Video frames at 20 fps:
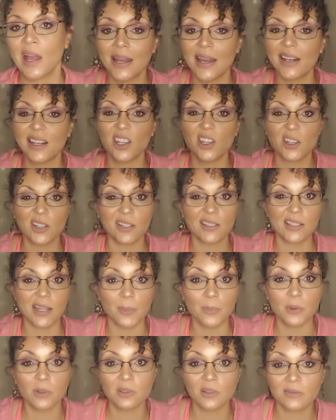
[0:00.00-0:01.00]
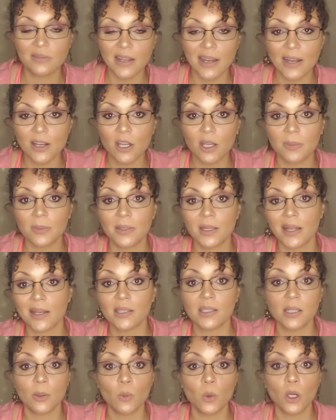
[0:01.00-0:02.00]
And a good example of that could be
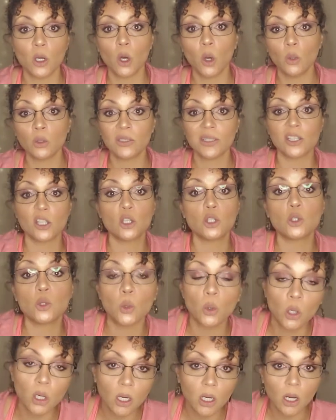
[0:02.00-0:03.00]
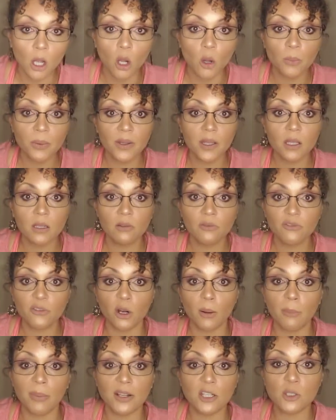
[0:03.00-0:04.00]
like someone holding the door open
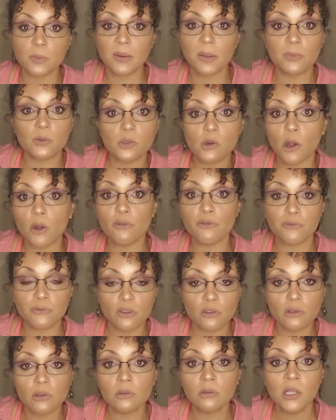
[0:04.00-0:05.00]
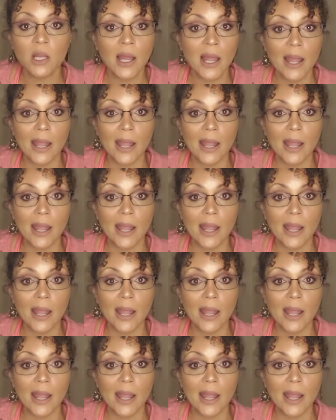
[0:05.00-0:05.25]
for a bunch of people to go through,